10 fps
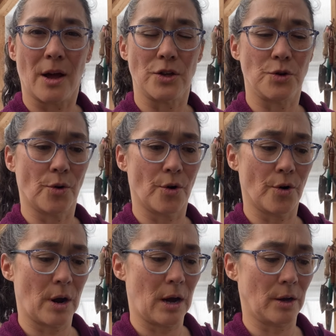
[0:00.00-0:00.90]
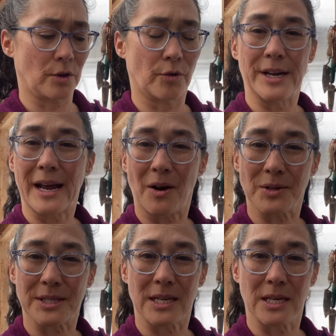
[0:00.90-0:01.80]
your
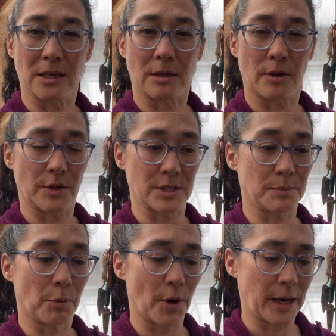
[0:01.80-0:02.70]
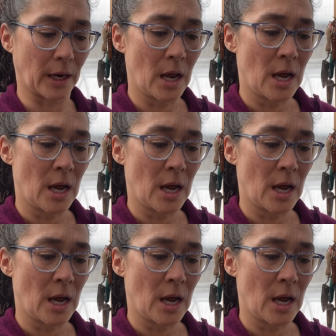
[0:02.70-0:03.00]
greenhouse in the spring.